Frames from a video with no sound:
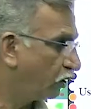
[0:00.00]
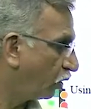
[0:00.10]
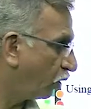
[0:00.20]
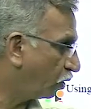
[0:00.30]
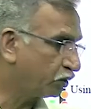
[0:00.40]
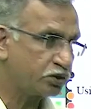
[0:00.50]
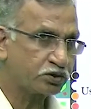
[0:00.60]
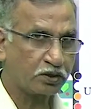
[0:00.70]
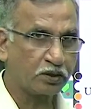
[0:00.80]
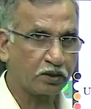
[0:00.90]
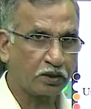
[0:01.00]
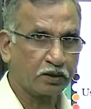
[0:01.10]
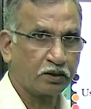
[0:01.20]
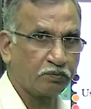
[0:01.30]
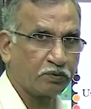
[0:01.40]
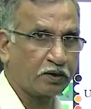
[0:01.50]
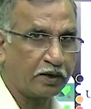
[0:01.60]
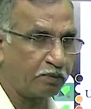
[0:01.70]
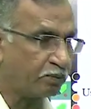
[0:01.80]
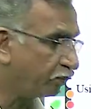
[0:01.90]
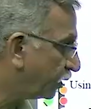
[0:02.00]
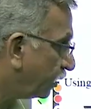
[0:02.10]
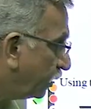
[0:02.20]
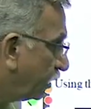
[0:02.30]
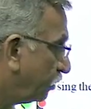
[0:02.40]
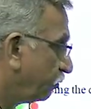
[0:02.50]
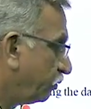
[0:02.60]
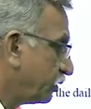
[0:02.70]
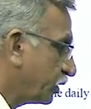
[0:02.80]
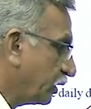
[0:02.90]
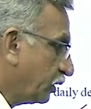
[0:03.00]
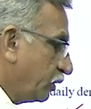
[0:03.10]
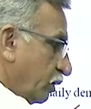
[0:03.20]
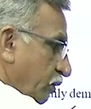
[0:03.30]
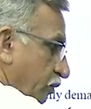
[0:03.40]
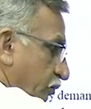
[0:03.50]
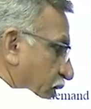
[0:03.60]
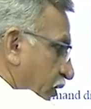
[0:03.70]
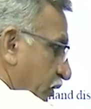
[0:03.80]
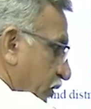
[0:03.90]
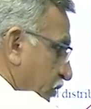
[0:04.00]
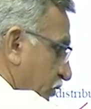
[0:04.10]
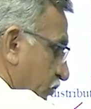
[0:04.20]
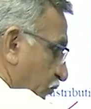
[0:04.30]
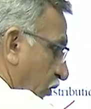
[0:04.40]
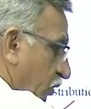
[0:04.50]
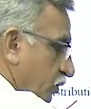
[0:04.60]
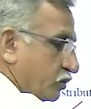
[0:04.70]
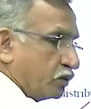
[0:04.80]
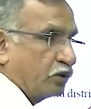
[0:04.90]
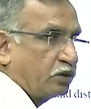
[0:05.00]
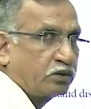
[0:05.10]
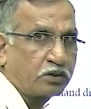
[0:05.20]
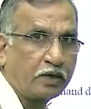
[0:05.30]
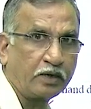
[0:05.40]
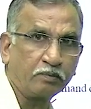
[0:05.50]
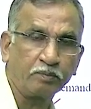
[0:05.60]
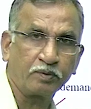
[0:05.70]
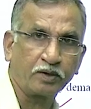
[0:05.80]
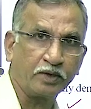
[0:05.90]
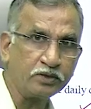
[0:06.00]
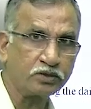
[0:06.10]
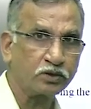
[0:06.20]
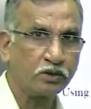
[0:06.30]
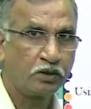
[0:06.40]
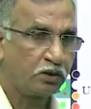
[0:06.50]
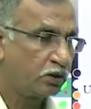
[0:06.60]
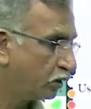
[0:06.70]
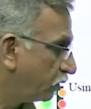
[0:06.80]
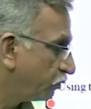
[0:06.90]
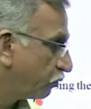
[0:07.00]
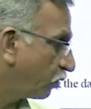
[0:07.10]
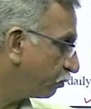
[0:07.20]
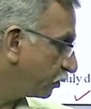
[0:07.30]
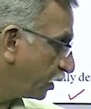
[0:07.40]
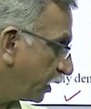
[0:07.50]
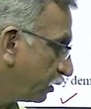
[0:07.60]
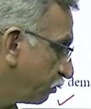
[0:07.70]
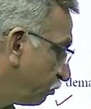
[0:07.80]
all these 10 given random number. We'll check where this falls in this random number range. From that